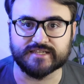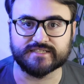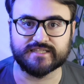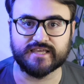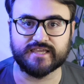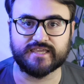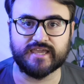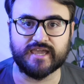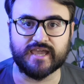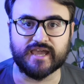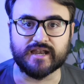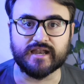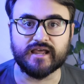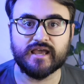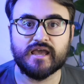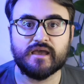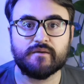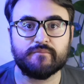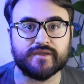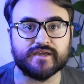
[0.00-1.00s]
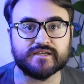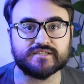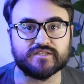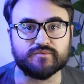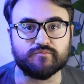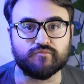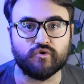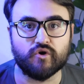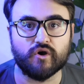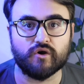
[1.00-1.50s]
as they can, because
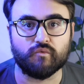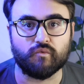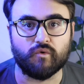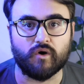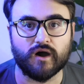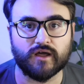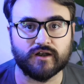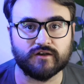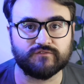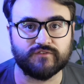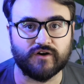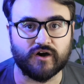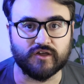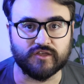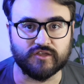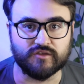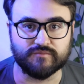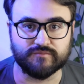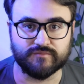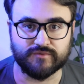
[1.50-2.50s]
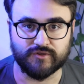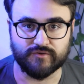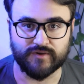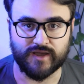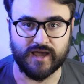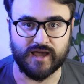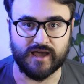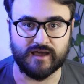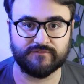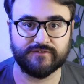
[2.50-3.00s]
the more water volume you
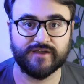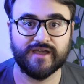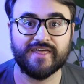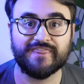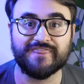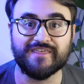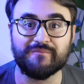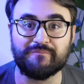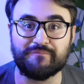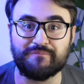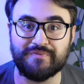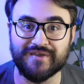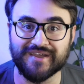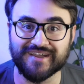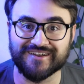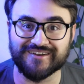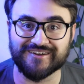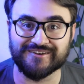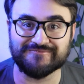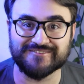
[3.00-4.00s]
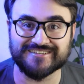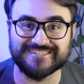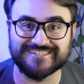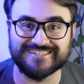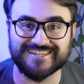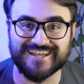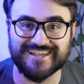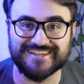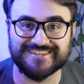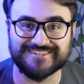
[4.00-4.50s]
have, the bigger
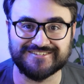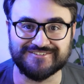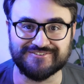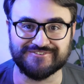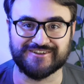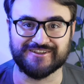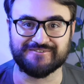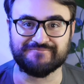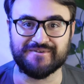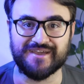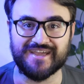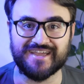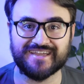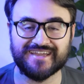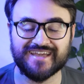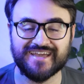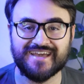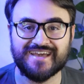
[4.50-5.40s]
mistakes you can make.